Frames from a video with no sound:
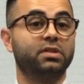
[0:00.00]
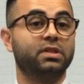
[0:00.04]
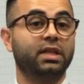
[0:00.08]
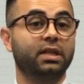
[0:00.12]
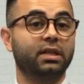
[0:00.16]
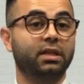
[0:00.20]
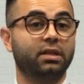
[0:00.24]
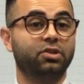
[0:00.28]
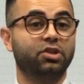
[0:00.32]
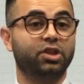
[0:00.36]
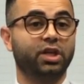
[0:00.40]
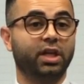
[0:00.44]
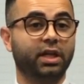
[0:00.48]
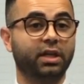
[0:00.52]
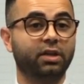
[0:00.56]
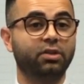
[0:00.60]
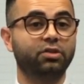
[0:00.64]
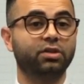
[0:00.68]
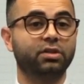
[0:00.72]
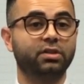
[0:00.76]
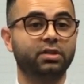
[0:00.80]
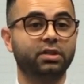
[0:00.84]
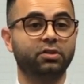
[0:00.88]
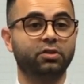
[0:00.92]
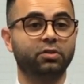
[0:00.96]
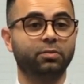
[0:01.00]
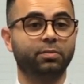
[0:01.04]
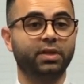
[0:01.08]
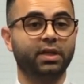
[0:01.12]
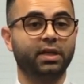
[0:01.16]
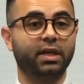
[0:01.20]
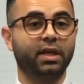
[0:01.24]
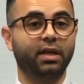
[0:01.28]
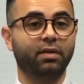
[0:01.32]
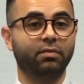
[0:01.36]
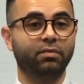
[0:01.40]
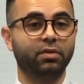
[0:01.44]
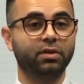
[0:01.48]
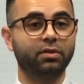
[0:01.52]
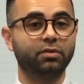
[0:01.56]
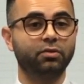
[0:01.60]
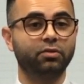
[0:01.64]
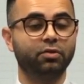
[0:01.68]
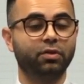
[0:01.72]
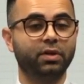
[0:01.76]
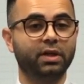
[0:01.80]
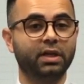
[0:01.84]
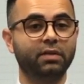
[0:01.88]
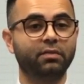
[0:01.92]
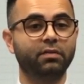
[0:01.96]
We're seeing a change in teacher
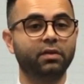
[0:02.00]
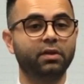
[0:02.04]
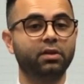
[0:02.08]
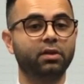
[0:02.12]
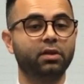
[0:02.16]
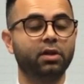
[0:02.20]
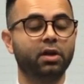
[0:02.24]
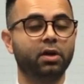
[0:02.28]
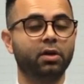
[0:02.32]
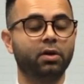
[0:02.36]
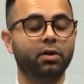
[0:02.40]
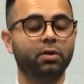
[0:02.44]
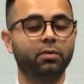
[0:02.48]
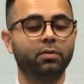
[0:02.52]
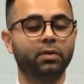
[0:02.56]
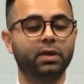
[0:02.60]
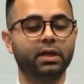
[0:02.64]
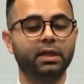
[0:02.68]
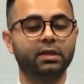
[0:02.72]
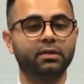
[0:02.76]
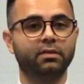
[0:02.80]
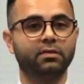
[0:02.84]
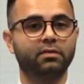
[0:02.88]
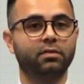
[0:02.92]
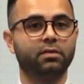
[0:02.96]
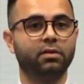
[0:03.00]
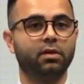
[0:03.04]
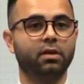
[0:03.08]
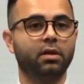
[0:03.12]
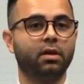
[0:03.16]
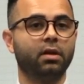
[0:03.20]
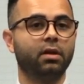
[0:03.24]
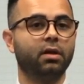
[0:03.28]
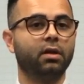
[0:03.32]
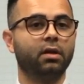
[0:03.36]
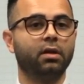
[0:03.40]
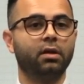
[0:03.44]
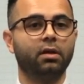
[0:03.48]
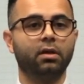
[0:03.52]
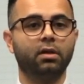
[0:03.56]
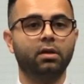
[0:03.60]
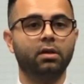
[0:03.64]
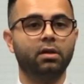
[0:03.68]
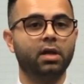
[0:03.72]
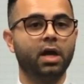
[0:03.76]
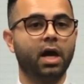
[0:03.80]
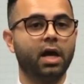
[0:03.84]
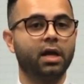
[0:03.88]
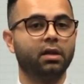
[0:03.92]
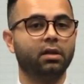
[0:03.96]
behavior. So even though it's
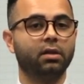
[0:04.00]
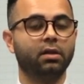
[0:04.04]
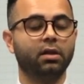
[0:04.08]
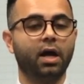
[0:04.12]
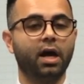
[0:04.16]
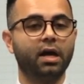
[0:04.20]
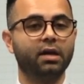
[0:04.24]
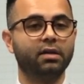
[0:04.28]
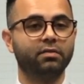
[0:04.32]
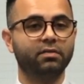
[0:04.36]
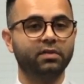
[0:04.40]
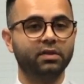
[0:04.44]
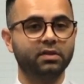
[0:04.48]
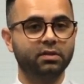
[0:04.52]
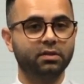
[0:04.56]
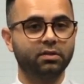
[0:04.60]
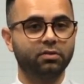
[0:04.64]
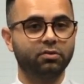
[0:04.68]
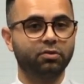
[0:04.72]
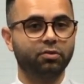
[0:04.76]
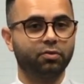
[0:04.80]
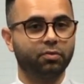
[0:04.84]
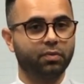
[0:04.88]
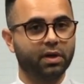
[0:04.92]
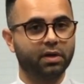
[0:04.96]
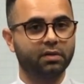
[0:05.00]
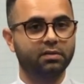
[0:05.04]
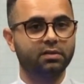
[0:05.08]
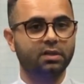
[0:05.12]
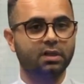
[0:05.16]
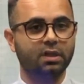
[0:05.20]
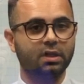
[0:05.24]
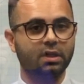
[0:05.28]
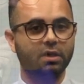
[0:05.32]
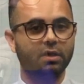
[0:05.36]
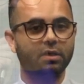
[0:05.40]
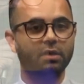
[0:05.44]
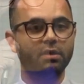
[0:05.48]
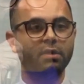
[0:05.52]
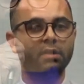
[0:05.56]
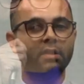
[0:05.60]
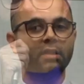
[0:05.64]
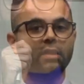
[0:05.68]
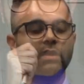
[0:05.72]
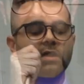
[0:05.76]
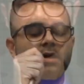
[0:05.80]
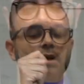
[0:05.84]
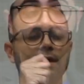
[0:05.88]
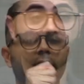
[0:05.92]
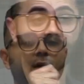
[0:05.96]
not a lot of visits throughout the
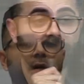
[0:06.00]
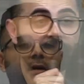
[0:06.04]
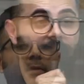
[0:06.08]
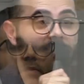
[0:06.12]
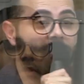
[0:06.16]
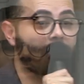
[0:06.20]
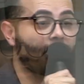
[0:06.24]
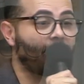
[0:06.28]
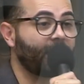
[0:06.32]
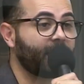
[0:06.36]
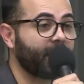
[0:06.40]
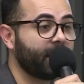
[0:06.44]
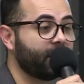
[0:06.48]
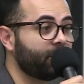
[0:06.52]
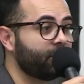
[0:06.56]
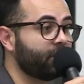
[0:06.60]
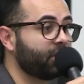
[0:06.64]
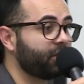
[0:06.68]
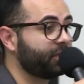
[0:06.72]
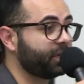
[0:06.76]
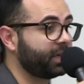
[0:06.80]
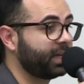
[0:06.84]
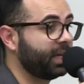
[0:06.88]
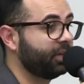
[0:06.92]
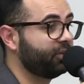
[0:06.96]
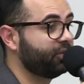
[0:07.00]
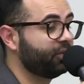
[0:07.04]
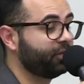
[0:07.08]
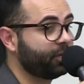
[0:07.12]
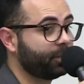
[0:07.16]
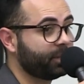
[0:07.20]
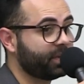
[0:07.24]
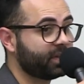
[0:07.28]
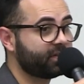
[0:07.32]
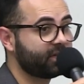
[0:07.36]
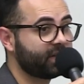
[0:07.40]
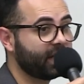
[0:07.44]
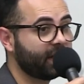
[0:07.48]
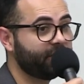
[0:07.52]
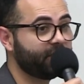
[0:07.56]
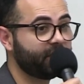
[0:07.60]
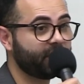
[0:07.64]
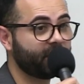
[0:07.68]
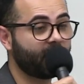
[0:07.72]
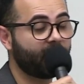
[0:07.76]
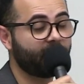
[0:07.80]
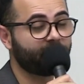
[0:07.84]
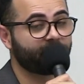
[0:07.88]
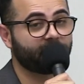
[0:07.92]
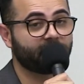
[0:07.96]
year, the quality of the visits
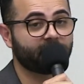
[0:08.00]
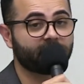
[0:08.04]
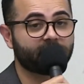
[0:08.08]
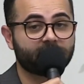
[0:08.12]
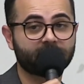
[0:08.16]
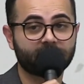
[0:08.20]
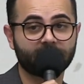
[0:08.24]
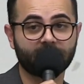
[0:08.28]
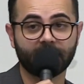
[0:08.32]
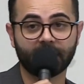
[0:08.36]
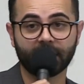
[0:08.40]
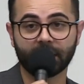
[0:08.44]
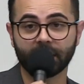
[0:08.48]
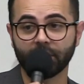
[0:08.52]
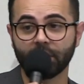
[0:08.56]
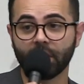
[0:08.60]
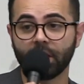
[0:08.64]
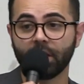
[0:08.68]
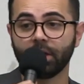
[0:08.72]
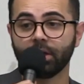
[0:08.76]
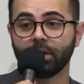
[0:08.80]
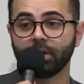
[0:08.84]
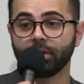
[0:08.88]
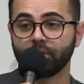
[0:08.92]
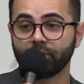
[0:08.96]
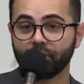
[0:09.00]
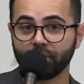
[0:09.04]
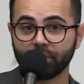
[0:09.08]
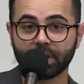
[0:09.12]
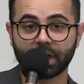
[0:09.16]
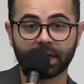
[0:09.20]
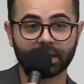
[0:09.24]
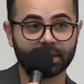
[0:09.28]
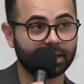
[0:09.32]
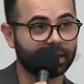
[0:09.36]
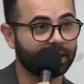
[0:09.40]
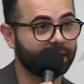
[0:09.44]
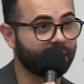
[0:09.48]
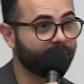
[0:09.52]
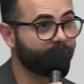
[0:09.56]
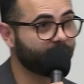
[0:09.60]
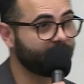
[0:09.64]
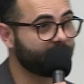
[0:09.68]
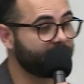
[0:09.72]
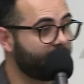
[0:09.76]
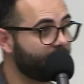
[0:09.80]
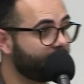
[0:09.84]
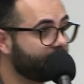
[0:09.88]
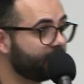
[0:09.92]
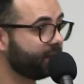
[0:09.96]
and the discussion of what is observed and
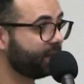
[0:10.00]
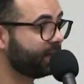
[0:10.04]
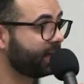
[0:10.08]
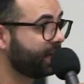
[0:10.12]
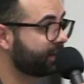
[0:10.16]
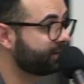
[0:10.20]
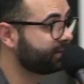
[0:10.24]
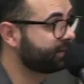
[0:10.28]
is